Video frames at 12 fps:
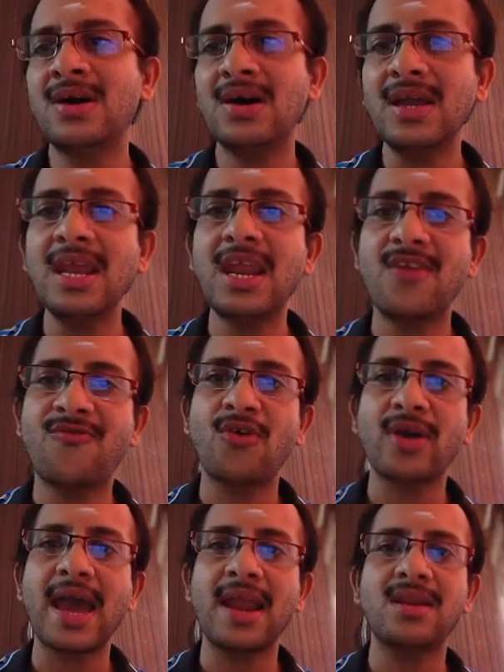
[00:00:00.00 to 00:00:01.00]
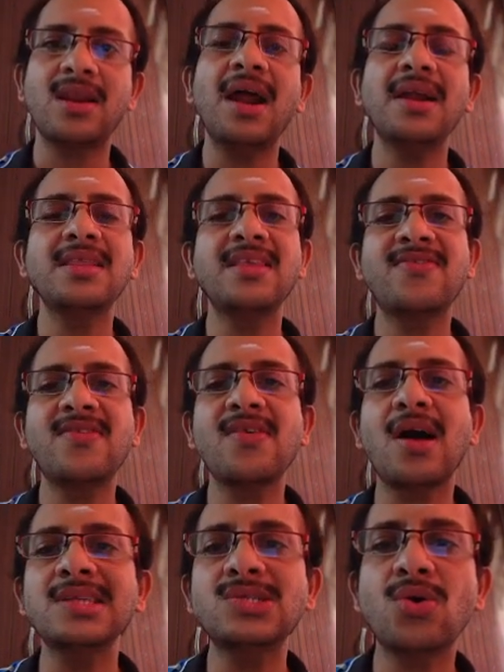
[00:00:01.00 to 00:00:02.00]
in info-GAN, and this is
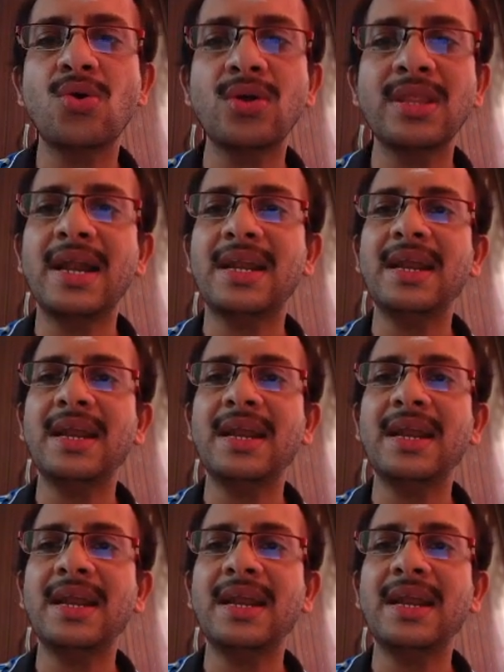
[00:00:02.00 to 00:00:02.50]
also known that